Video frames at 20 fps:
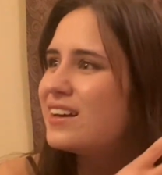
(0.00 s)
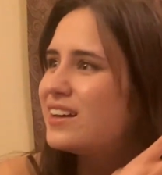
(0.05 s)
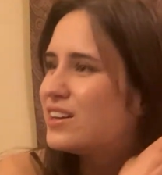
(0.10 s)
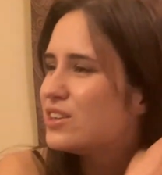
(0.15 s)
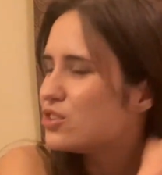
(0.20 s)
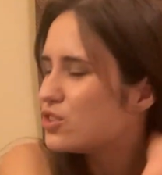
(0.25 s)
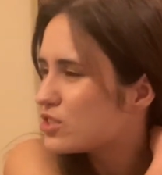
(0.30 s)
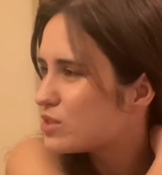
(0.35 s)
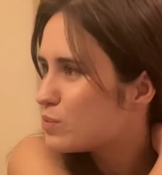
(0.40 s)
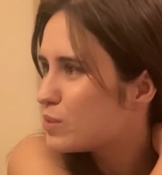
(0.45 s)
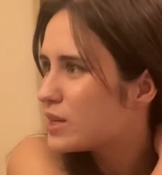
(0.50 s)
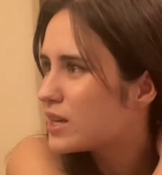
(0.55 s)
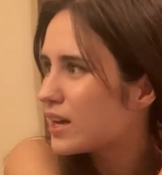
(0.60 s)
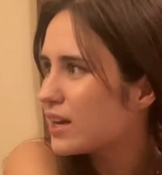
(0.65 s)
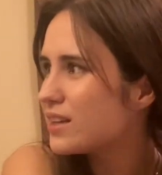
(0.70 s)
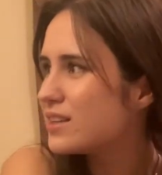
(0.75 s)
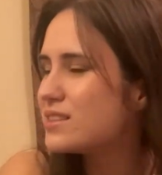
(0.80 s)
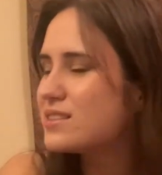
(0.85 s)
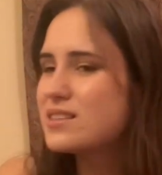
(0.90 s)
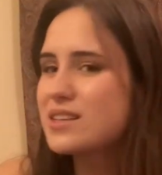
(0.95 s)
Just
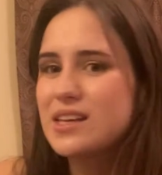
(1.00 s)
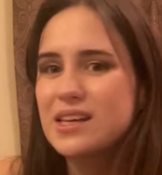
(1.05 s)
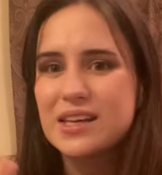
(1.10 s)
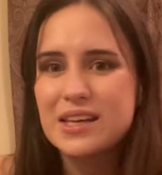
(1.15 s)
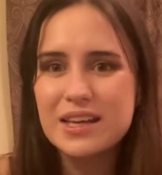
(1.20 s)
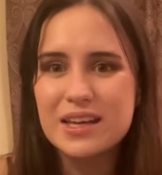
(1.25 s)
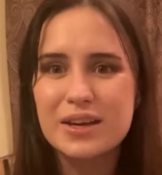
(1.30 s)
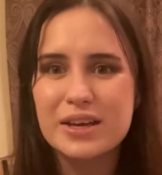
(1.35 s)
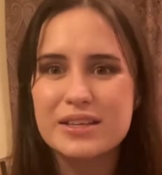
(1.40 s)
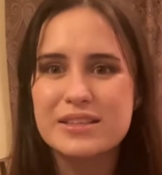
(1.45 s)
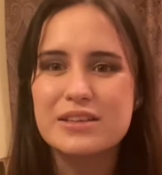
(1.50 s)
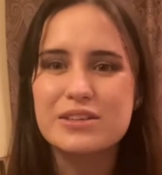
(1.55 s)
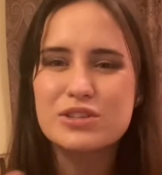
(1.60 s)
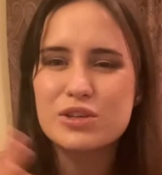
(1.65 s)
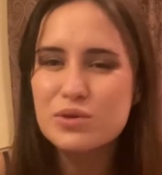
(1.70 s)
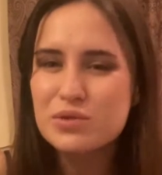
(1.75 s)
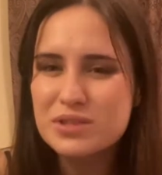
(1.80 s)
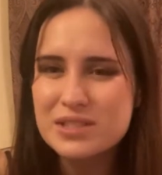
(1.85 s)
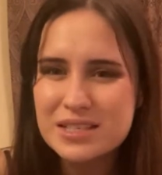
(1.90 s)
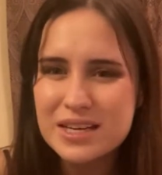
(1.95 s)
because he is
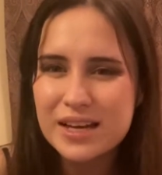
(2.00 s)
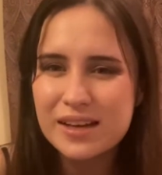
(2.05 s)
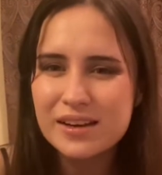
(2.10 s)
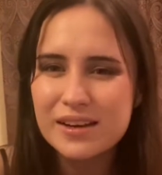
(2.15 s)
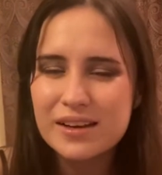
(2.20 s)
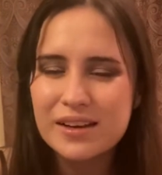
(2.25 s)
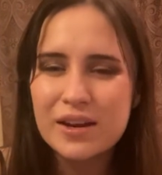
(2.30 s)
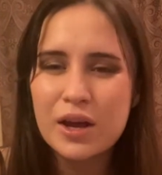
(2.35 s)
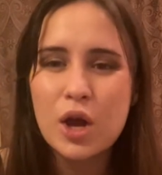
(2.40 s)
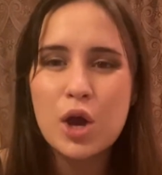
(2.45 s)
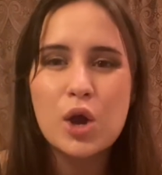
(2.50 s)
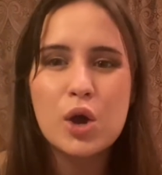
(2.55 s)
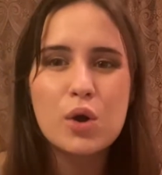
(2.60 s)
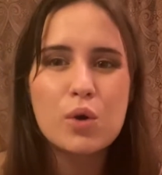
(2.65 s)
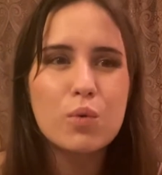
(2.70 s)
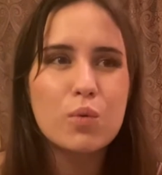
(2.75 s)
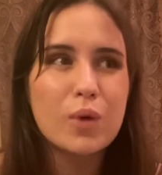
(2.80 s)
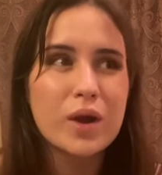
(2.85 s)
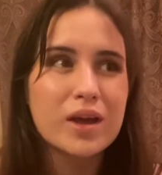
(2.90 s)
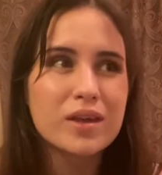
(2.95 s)
associated
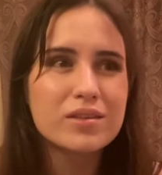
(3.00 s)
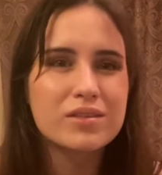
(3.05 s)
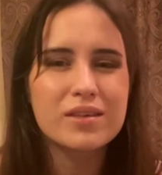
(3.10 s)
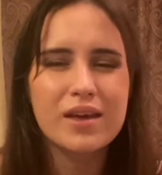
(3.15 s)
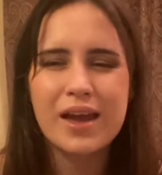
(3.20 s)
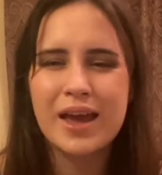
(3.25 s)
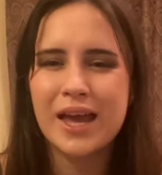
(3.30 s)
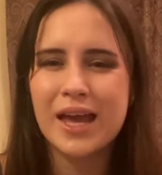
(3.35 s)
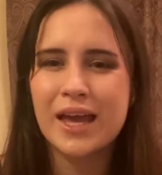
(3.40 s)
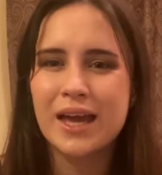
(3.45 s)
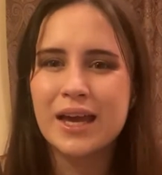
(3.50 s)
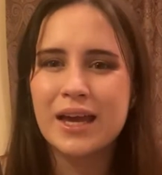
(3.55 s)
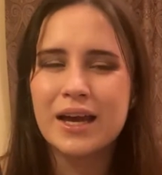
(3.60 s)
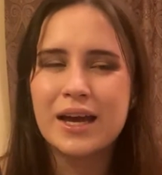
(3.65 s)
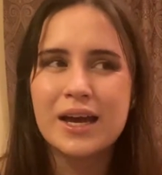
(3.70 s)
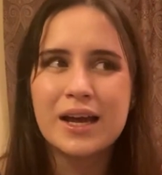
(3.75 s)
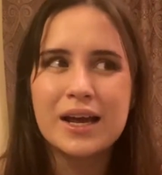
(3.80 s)
with a